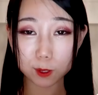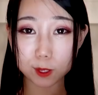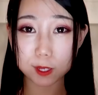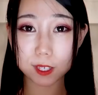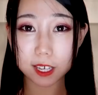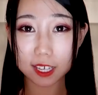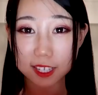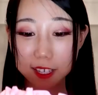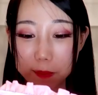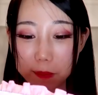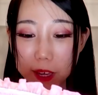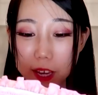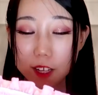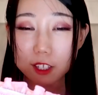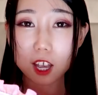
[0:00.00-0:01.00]
So this is the
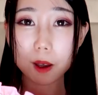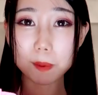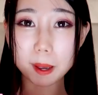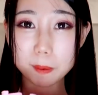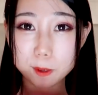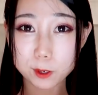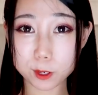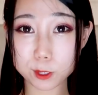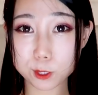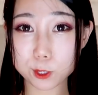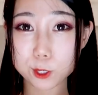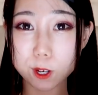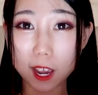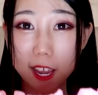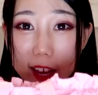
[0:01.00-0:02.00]
pink top I'm going to
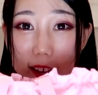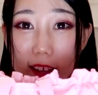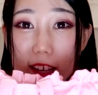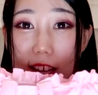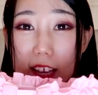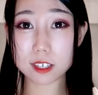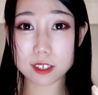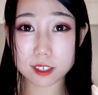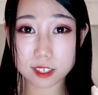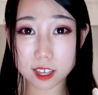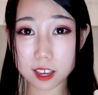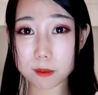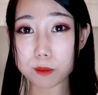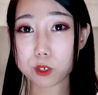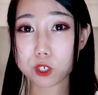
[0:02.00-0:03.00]
try on. It's the
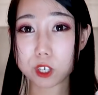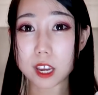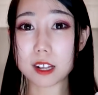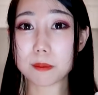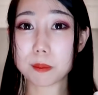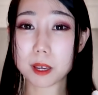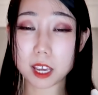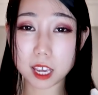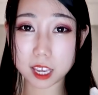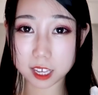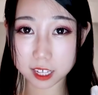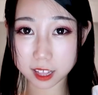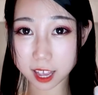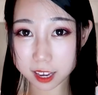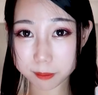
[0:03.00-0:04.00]
same shade
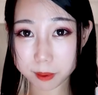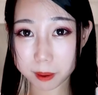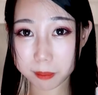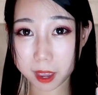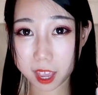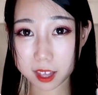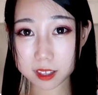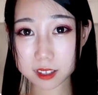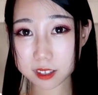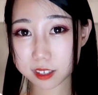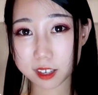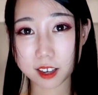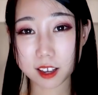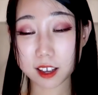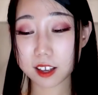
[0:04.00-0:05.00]
pink like my pants.